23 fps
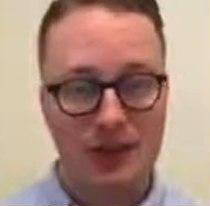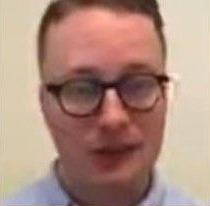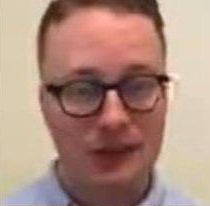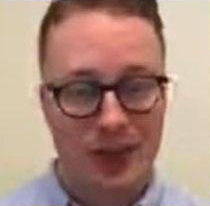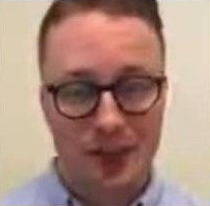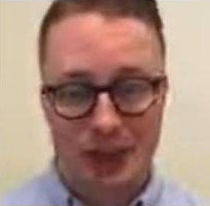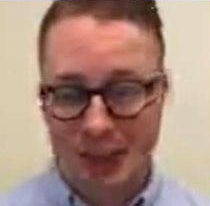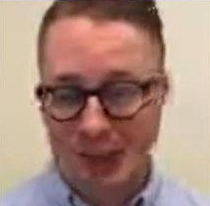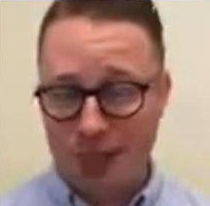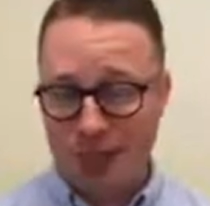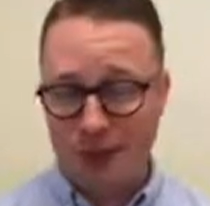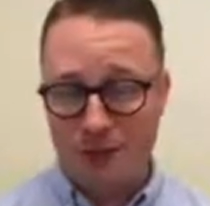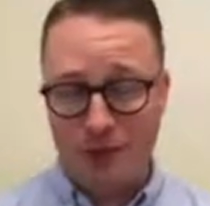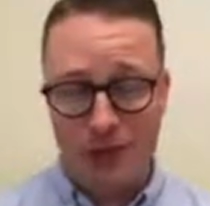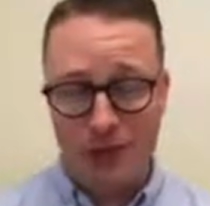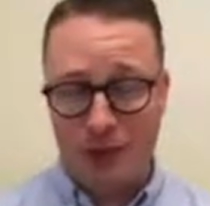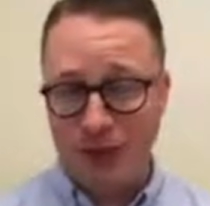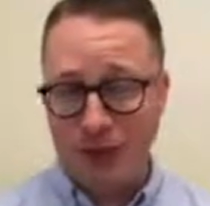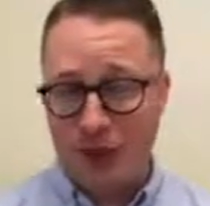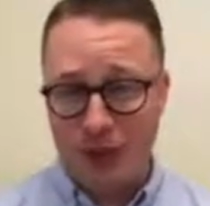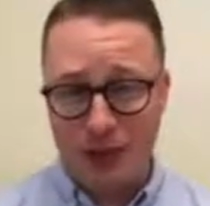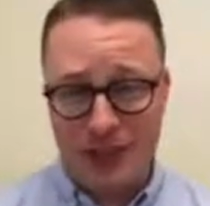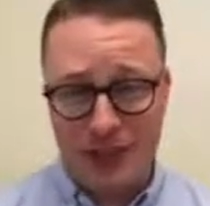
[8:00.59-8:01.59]
And again, if
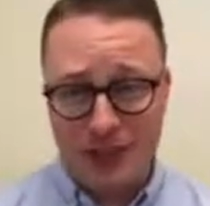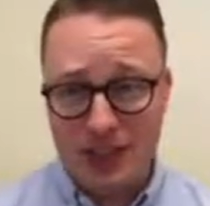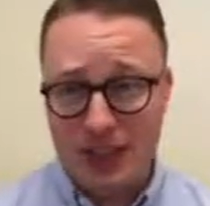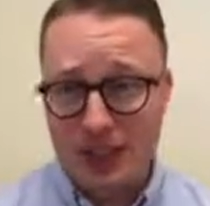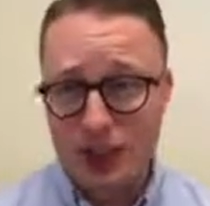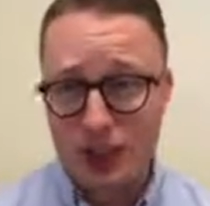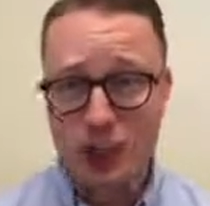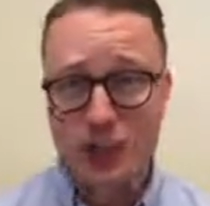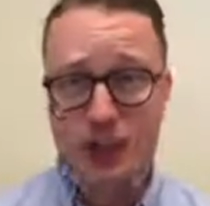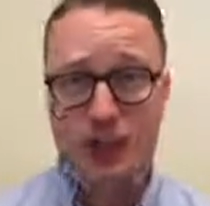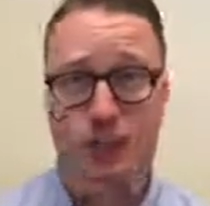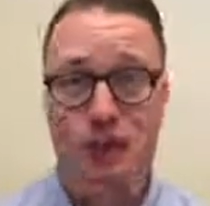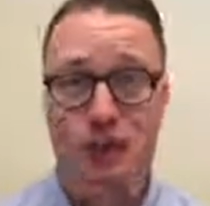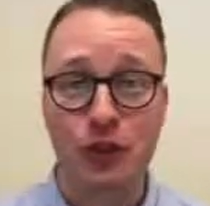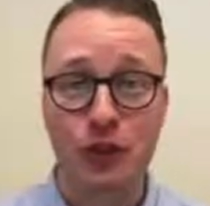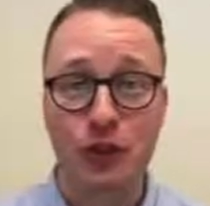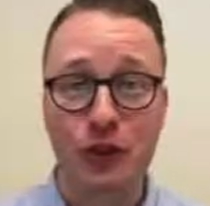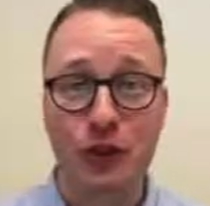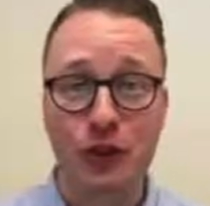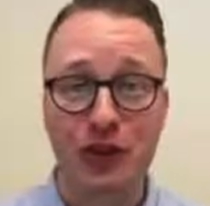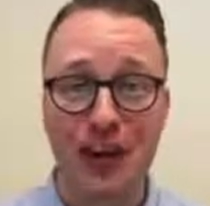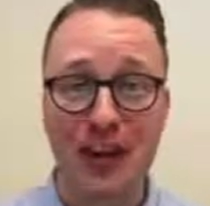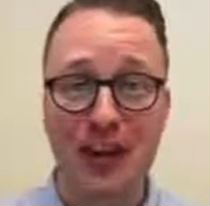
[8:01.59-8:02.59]
this isn't what you do
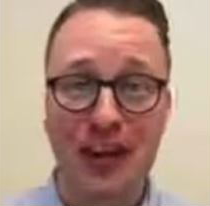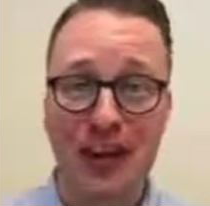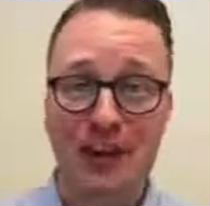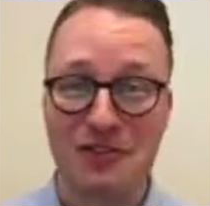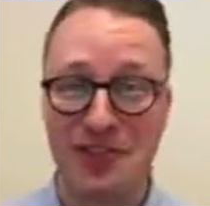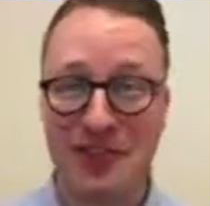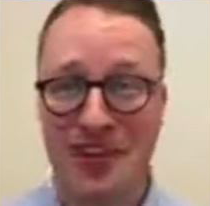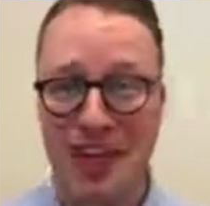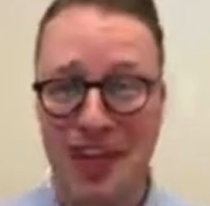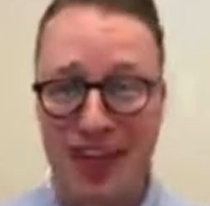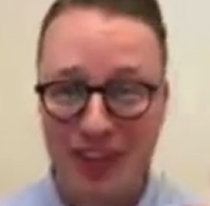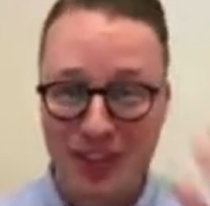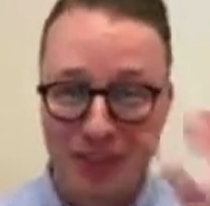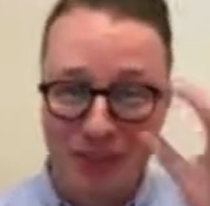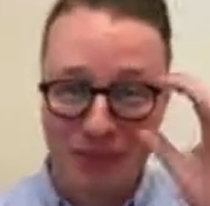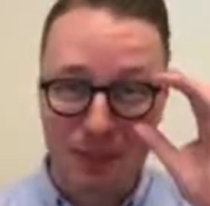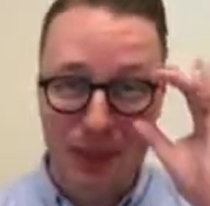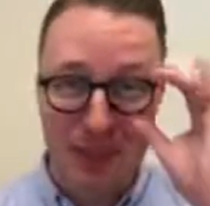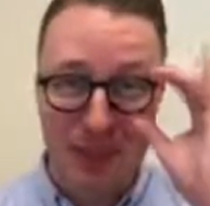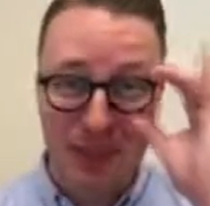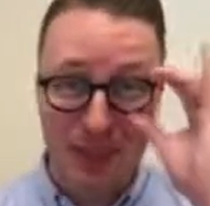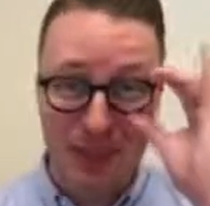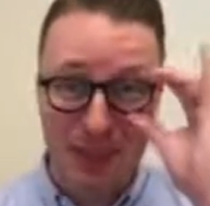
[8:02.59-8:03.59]
all day, every day, this
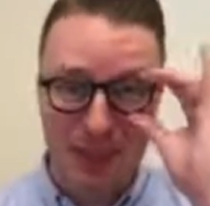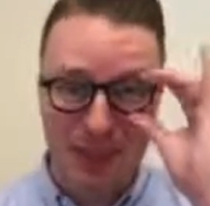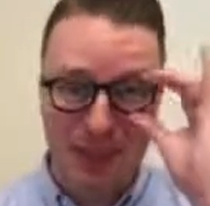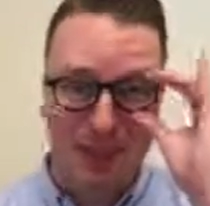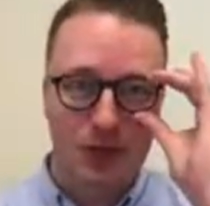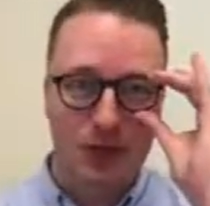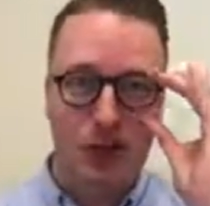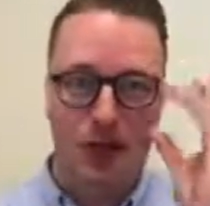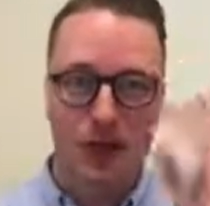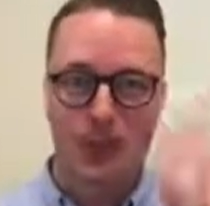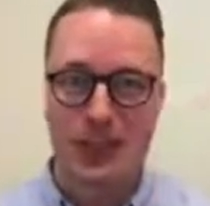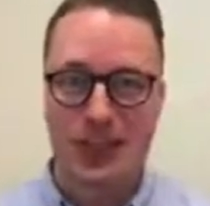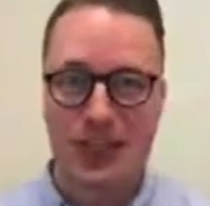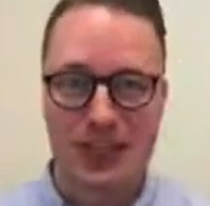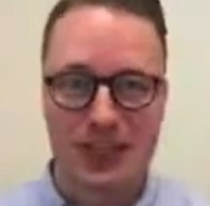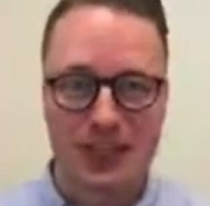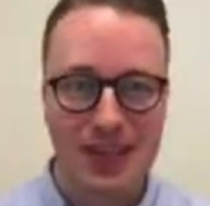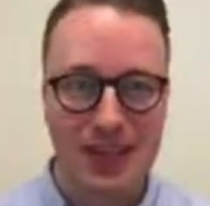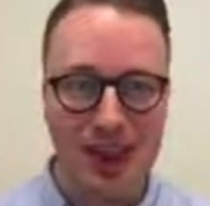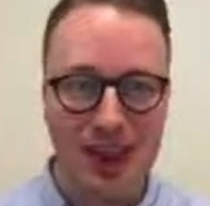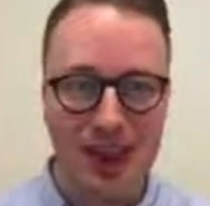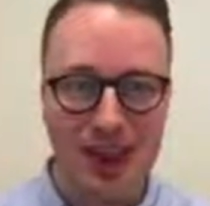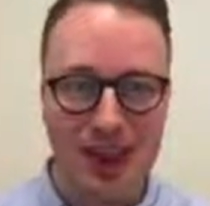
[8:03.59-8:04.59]
may not seem incredibly
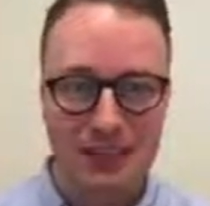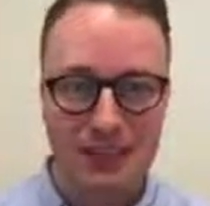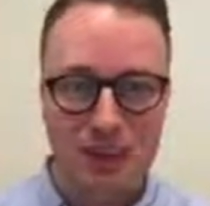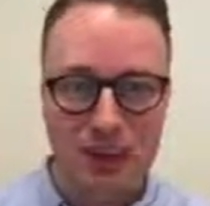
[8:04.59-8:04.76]
exciting.